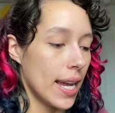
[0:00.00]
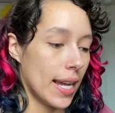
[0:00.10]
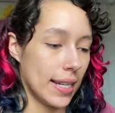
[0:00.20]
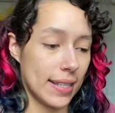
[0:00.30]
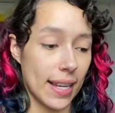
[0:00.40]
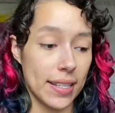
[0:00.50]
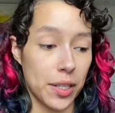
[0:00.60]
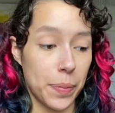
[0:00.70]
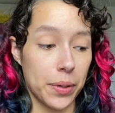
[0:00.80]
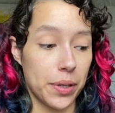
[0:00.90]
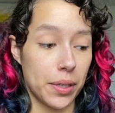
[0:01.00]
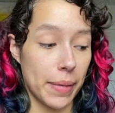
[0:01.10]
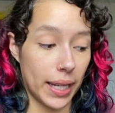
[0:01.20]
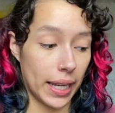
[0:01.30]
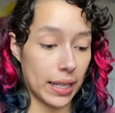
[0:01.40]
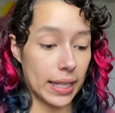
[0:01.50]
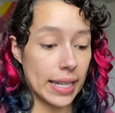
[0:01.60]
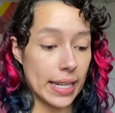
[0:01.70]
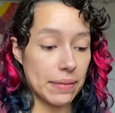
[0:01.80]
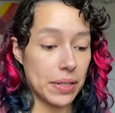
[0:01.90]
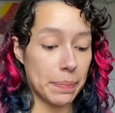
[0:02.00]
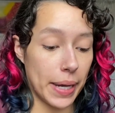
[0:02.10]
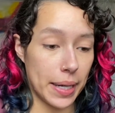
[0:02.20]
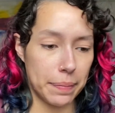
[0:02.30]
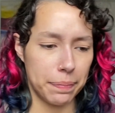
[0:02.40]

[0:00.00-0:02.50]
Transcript: It says it's supposed to smell like leaves, but